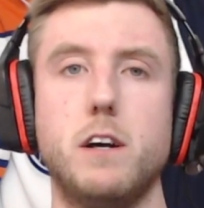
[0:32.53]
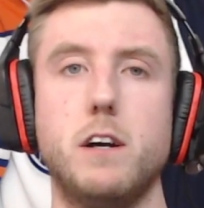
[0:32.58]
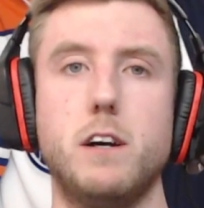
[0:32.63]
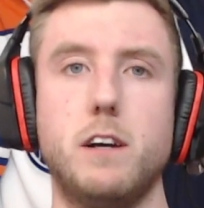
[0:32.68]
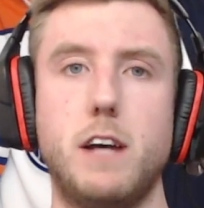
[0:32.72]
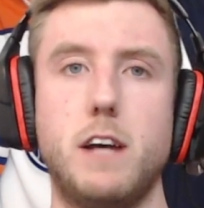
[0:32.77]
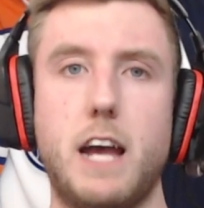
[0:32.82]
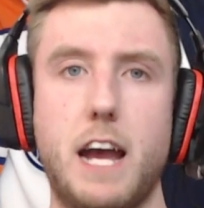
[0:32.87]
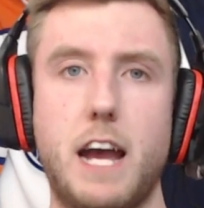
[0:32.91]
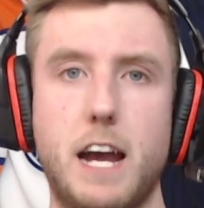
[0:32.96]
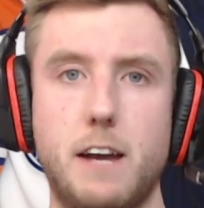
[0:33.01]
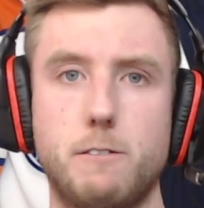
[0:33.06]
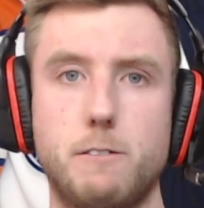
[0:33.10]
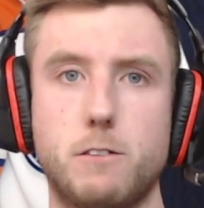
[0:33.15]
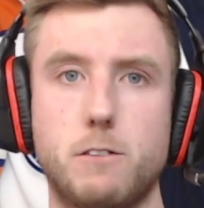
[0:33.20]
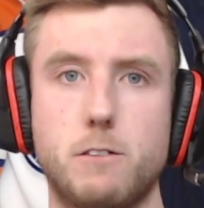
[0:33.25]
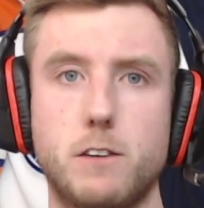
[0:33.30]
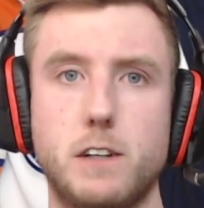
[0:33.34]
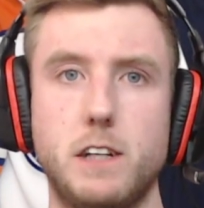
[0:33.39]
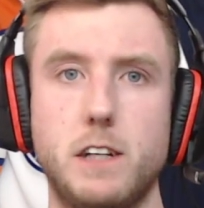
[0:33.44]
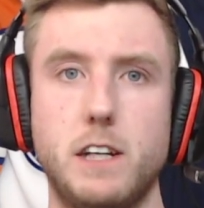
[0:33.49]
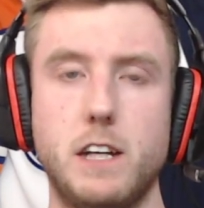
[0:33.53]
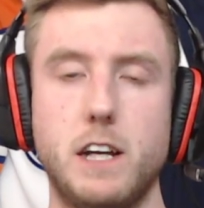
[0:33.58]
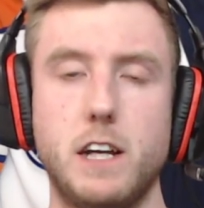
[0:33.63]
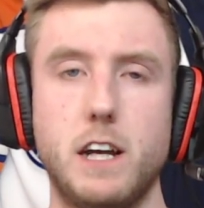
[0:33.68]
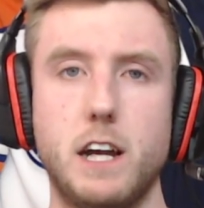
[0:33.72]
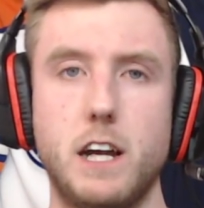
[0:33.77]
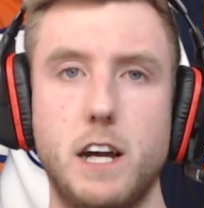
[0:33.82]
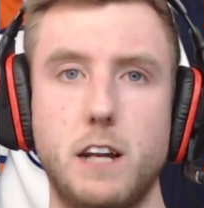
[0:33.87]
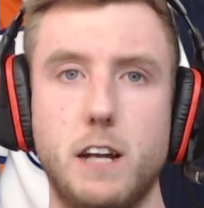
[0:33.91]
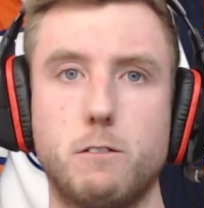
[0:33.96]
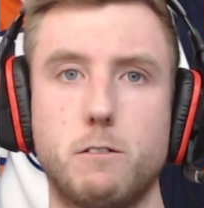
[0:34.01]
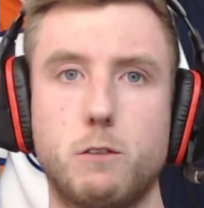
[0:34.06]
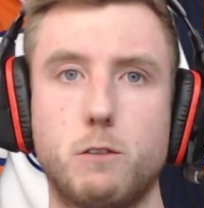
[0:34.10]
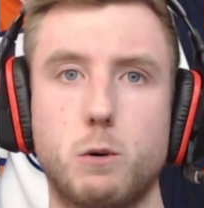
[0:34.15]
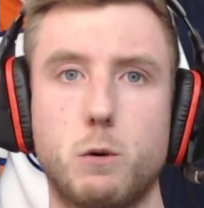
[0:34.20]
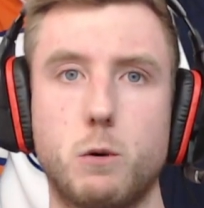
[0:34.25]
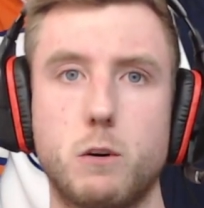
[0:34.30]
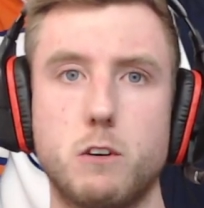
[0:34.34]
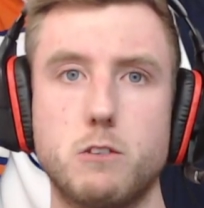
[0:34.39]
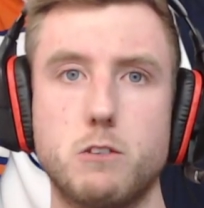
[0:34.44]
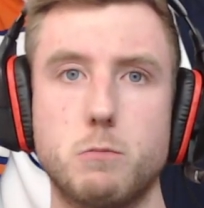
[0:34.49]
ad free, and of
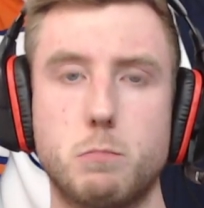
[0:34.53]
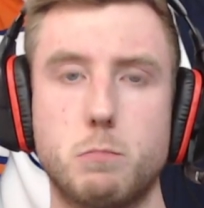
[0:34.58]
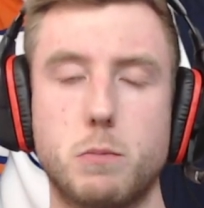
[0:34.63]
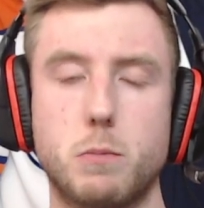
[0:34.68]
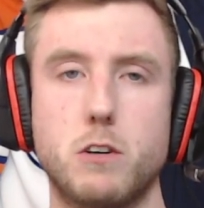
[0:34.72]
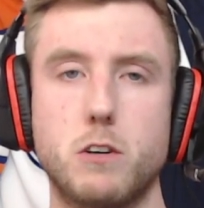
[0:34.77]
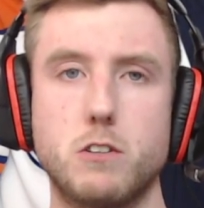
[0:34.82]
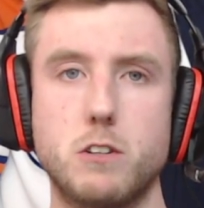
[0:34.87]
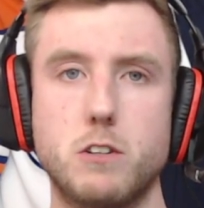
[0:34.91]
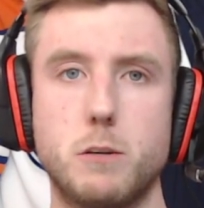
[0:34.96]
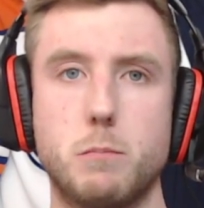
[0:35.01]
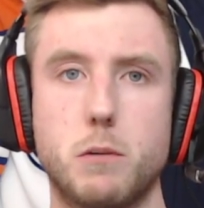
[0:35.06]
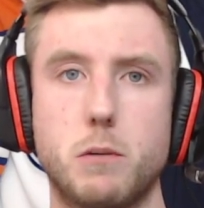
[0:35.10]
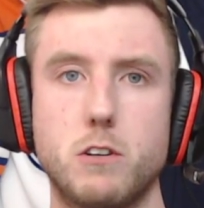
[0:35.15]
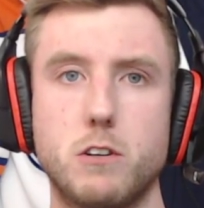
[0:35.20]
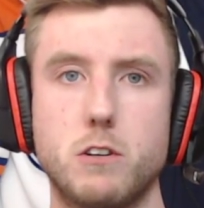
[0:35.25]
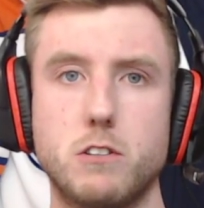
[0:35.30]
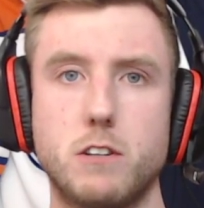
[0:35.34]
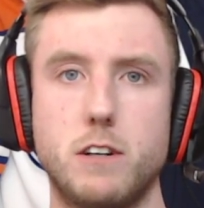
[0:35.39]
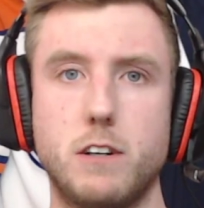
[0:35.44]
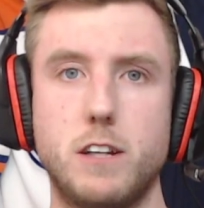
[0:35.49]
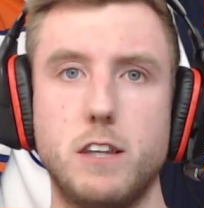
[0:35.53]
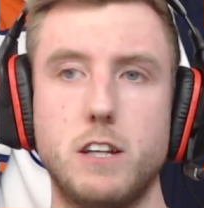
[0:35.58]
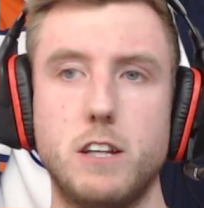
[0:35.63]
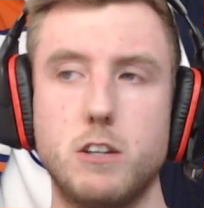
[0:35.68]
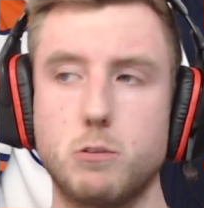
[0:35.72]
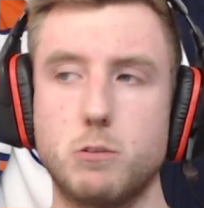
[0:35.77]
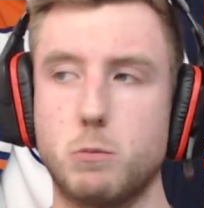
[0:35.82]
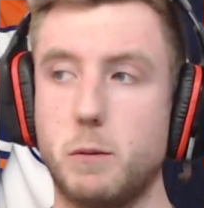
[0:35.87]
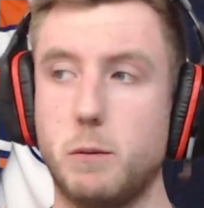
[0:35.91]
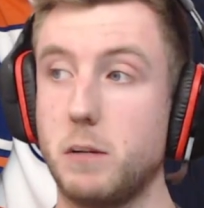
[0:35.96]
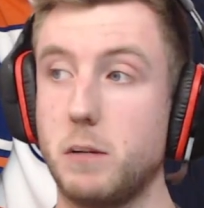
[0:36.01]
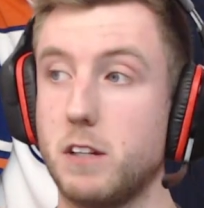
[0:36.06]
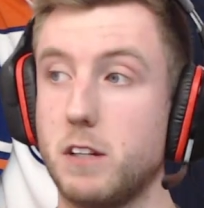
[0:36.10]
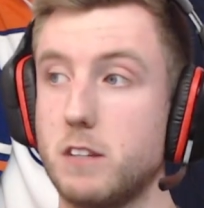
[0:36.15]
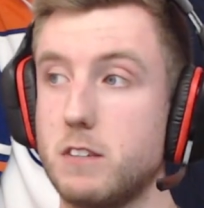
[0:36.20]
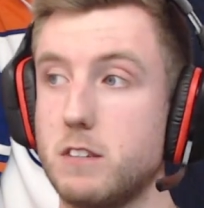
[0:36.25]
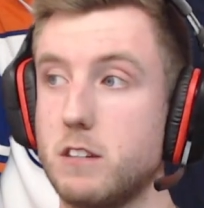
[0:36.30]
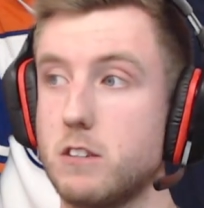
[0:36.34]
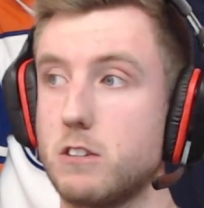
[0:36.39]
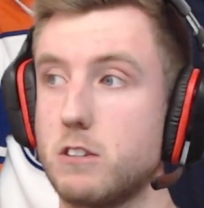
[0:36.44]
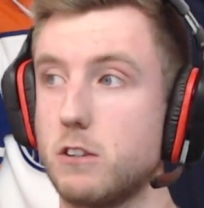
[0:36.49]
course person to person in this one, because
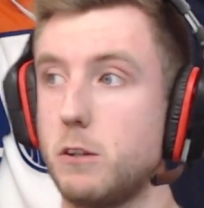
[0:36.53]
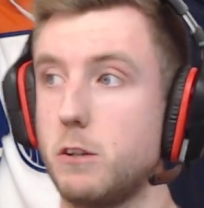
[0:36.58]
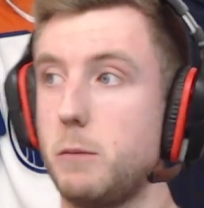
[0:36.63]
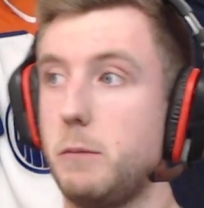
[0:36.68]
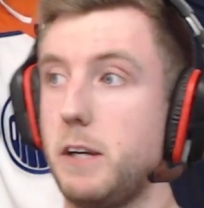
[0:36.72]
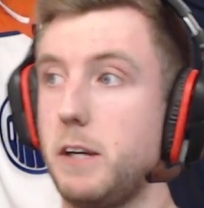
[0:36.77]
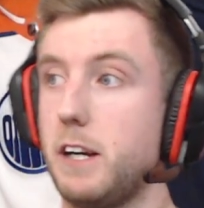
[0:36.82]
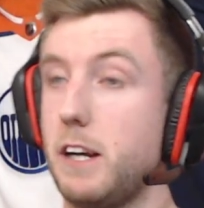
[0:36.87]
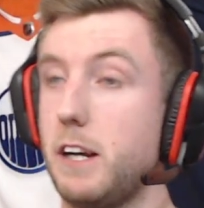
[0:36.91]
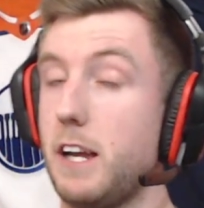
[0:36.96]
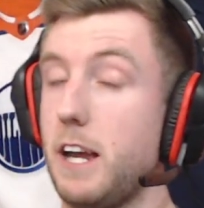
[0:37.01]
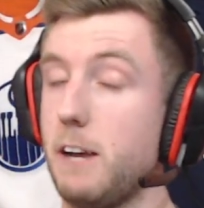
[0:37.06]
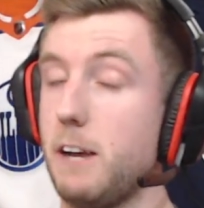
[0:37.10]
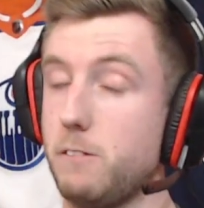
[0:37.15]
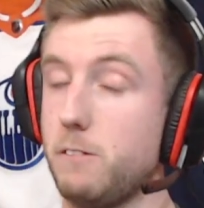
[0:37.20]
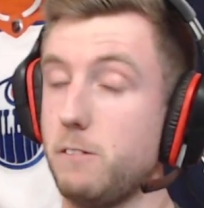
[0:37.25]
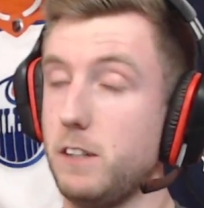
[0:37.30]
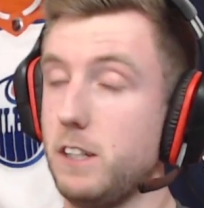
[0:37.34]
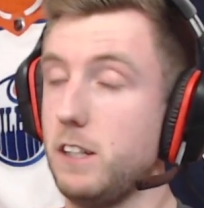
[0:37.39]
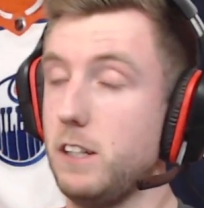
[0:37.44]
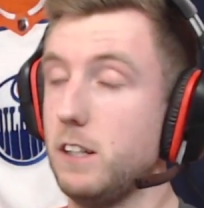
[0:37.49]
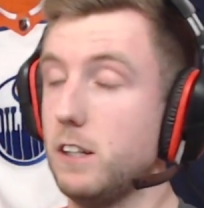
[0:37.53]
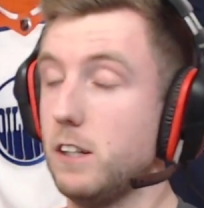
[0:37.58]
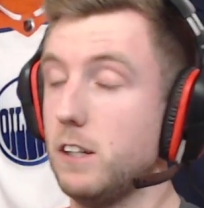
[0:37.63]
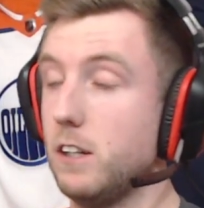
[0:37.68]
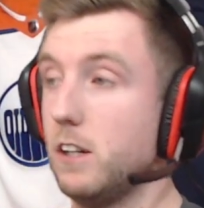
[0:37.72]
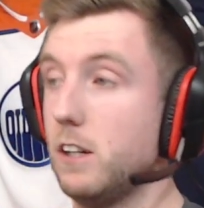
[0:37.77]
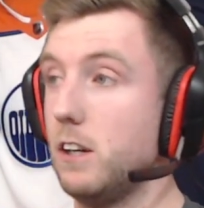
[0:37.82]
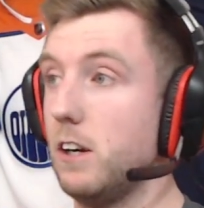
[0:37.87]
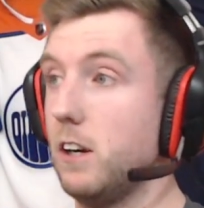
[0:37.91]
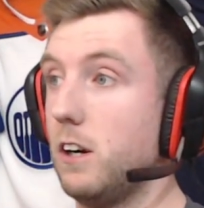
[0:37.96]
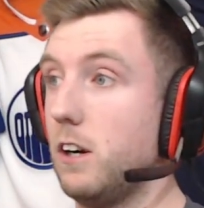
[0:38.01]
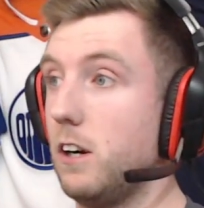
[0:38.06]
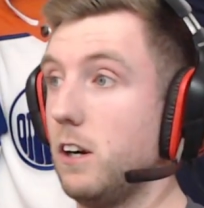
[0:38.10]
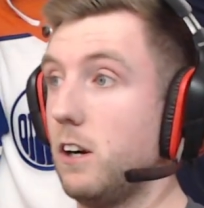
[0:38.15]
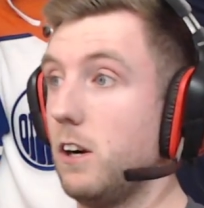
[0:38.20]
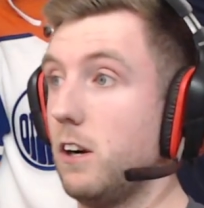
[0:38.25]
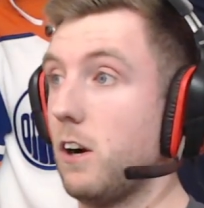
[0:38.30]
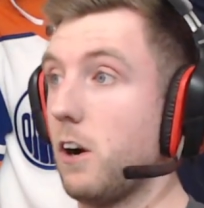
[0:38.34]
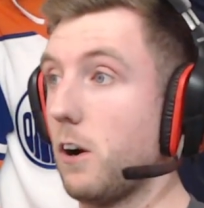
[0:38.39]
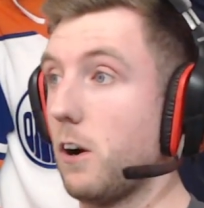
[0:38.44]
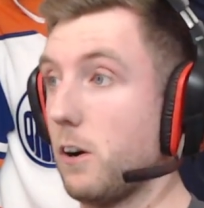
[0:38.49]
this is going to be a hefty,
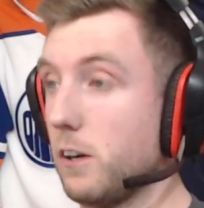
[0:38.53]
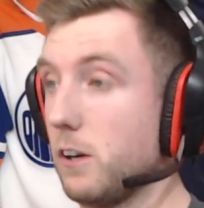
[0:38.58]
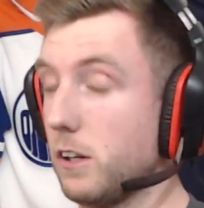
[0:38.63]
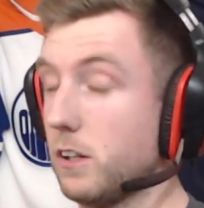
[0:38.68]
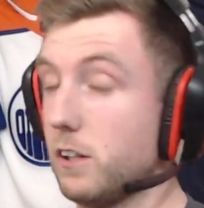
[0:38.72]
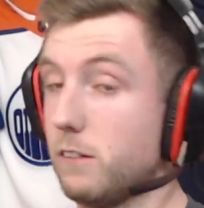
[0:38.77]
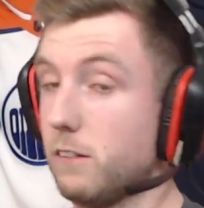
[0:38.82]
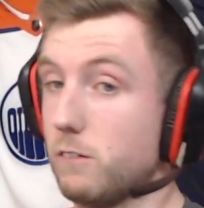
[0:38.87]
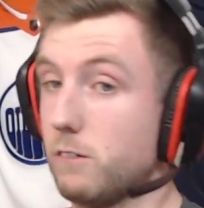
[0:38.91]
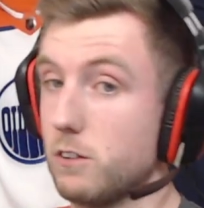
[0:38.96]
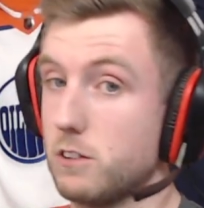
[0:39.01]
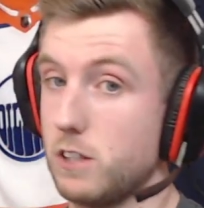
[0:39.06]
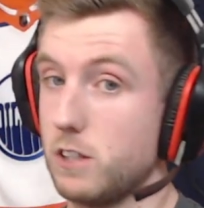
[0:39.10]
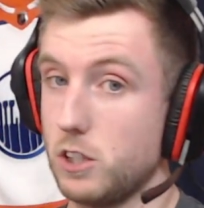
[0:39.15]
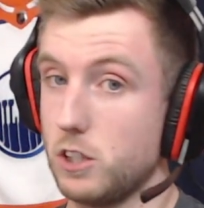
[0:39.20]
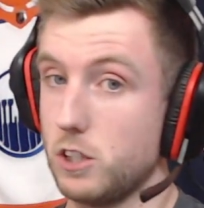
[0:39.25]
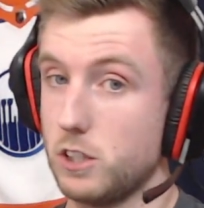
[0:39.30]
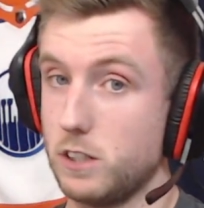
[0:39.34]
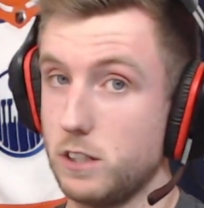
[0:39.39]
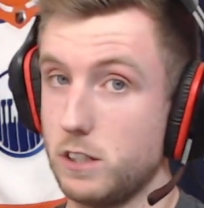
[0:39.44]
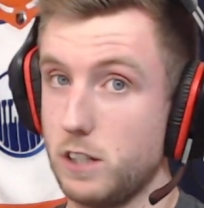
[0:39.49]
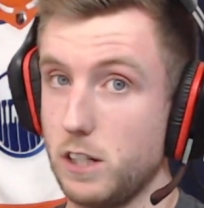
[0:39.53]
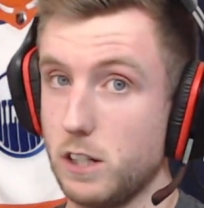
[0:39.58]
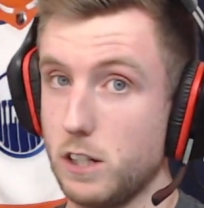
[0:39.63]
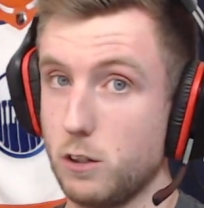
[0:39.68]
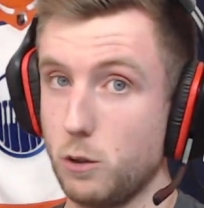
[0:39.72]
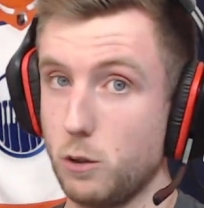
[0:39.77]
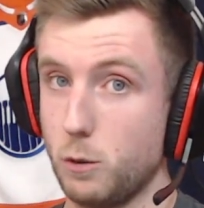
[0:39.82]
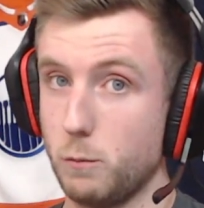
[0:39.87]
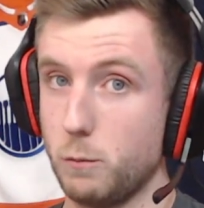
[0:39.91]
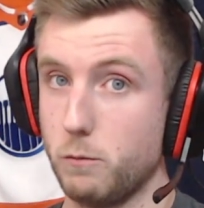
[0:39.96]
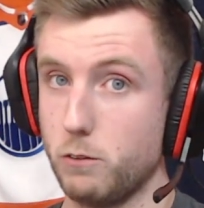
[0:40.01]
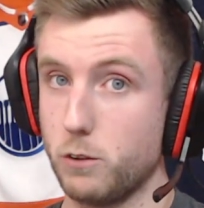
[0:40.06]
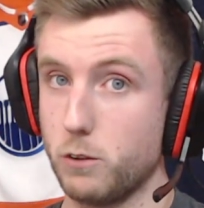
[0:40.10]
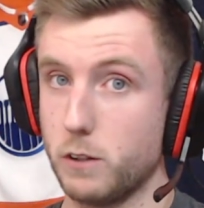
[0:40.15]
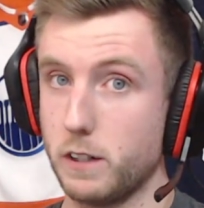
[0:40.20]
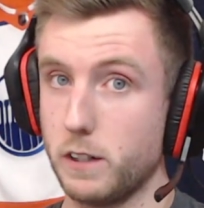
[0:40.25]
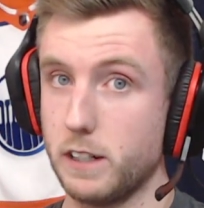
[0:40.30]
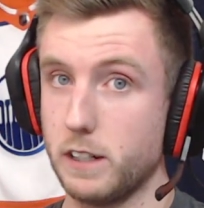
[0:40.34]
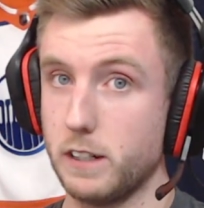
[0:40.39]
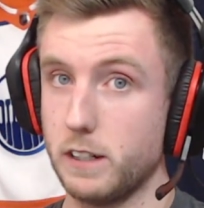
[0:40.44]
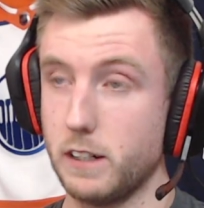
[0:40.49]
hearty conversation to take home for
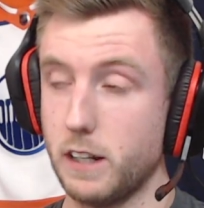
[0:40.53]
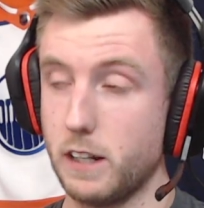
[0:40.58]
you.